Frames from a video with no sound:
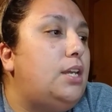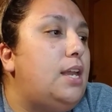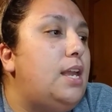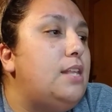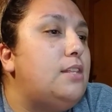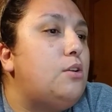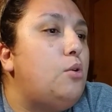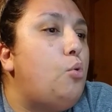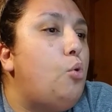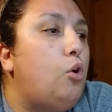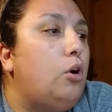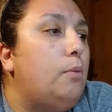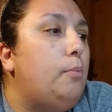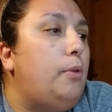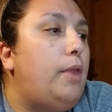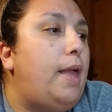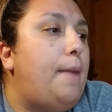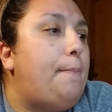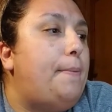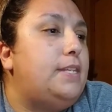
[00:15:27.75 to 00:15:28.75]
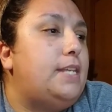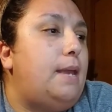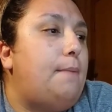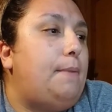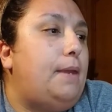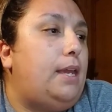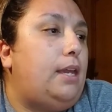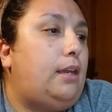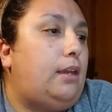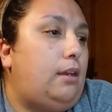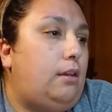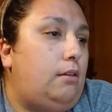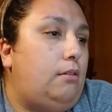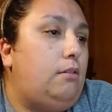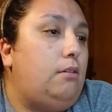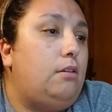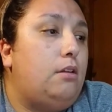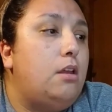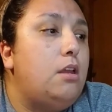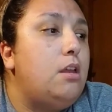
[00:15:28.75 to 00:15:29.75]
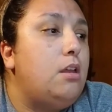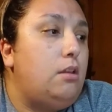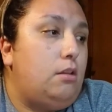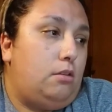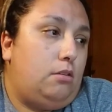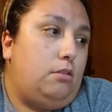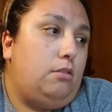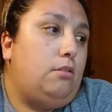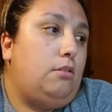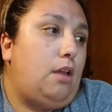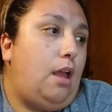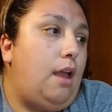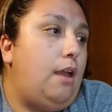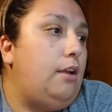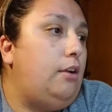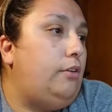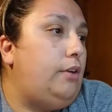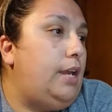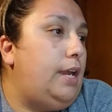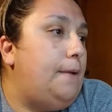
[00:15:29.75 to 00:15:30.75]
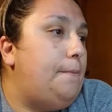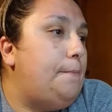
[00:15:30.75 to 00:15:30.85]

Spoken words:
It's a horrible epidemic. I agree.